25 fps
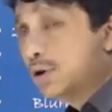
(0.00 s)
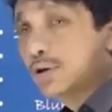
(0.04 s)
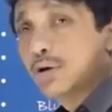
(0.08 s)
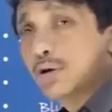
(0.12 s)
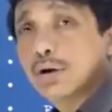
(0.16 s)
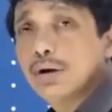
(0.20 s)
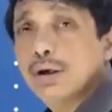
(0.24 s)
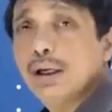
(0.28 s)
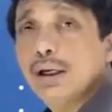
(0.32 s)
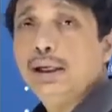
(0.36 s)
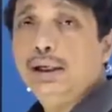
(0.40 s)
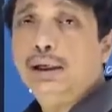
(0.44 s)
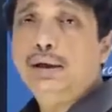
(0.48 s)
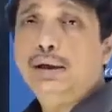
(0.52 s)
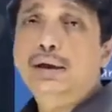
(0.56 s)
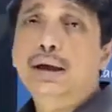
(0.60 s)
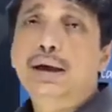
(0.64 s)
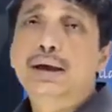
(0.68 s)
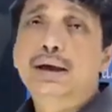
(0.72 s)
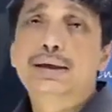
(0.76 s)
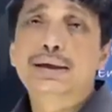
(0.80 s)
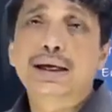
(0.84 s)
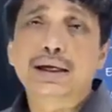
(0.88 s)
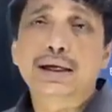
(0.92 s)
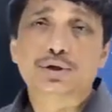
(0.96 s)

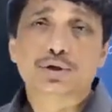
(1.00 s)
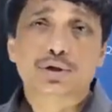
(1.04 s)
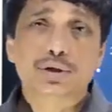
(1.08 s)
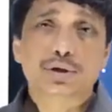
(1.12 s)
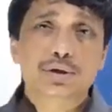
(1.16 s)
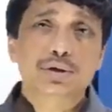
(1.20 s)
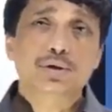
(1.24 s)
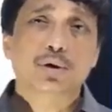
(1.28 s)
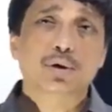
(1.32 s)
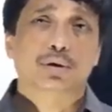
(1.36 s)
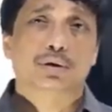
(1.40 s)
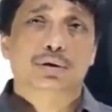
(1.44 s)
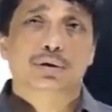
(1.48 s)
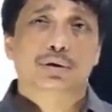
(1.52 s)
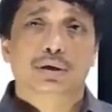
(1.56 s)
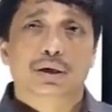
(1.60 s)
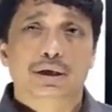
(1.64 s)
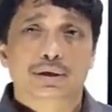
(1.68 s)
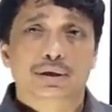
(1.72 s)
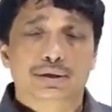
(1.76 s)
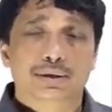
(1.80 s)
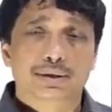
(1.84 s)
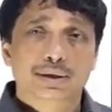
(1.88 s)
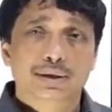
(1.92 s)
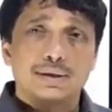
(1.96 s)
intracranial tension, is not?
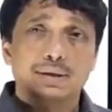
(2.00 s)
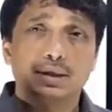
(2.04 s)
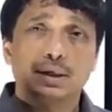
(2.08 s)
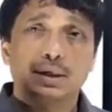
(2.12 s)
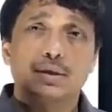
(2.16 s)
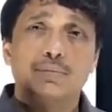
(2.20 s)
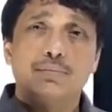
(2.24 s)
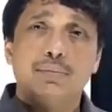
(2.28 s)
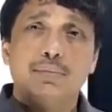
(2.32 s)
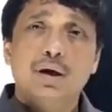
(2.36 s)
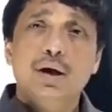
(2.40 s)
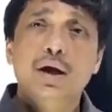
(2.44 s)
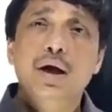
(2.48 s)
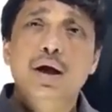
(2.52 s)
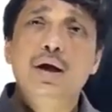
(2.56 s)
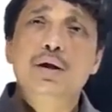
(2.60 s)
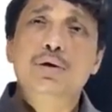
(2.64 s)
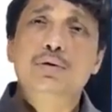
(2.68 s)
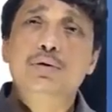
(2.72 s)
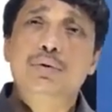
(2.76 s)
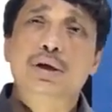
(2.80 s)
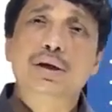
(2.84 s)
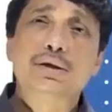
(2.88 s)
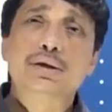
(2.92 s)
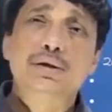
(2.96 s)
It's disc edema
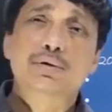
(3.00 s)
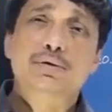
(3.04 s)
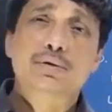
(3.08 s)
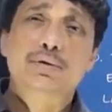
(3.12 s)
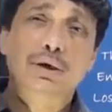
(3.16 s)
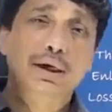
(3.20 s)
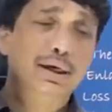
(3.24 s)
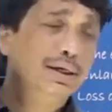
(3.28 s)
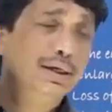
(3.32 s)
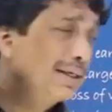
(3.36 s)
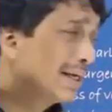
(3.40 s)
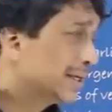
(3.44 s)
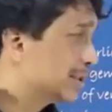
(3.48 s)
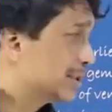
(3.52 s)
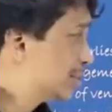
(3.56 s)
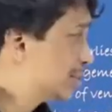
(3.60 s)
to raised intracranial